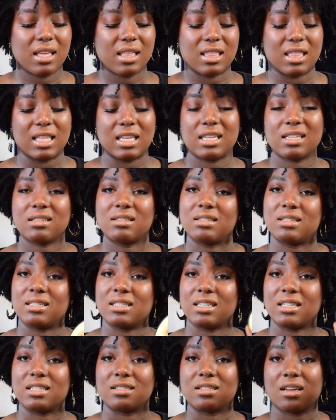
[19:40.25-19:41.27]
This
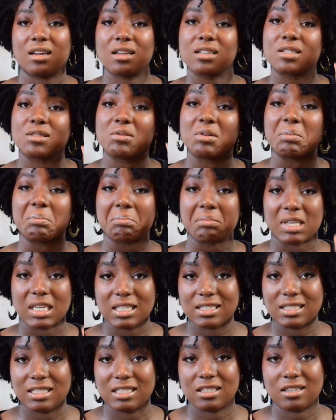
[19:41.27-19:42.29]
is also
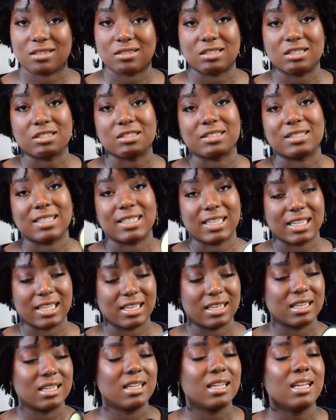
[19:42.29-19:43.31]
amazing on your
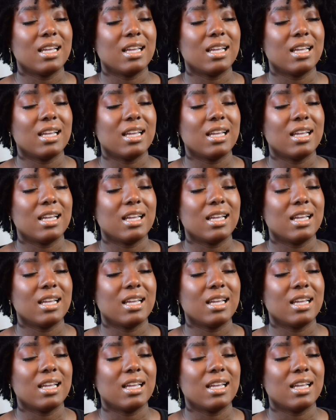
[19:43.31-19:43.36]
skin.